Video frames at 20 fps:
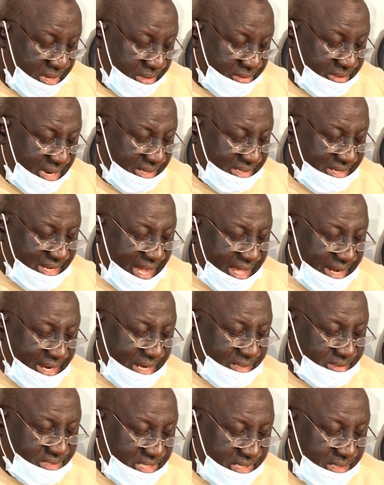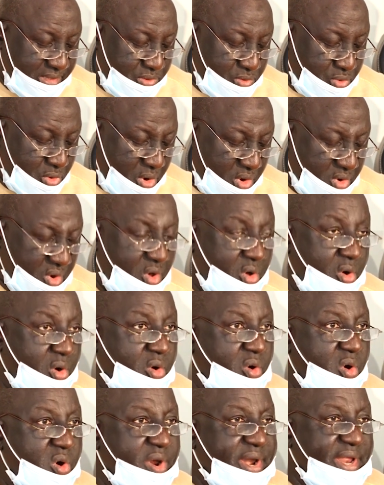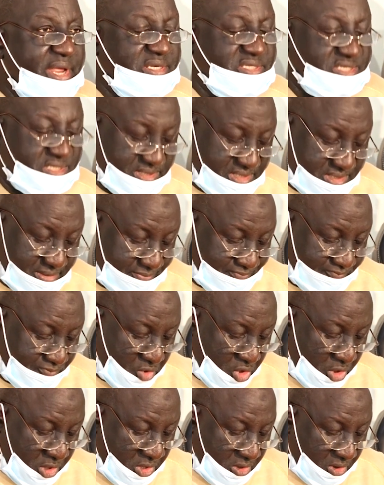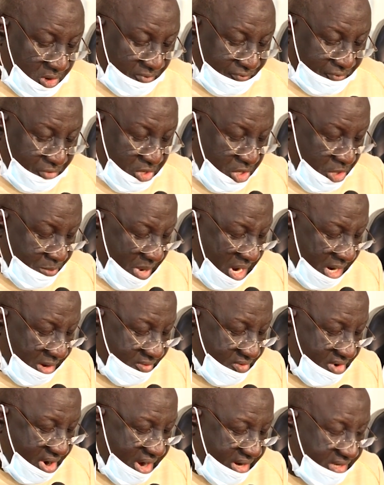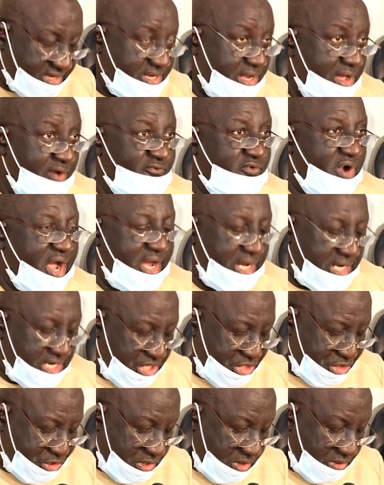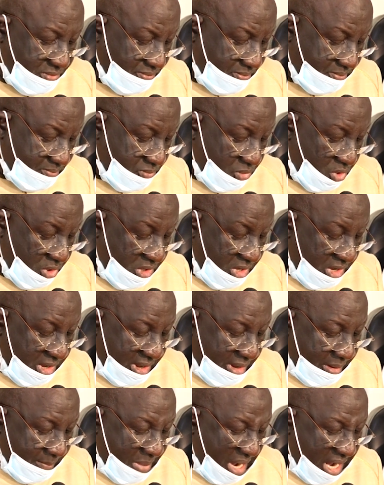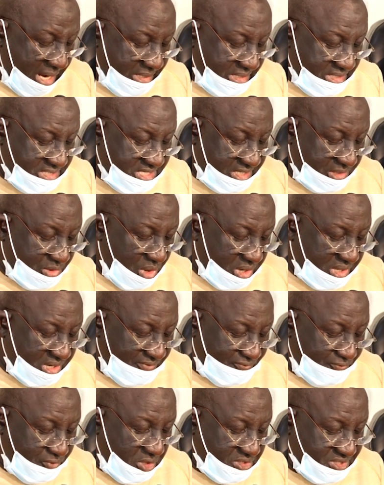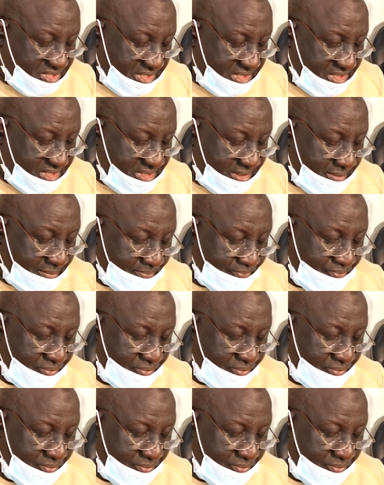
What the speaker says: that guarantee non-occurrence of human rights violation by the security forces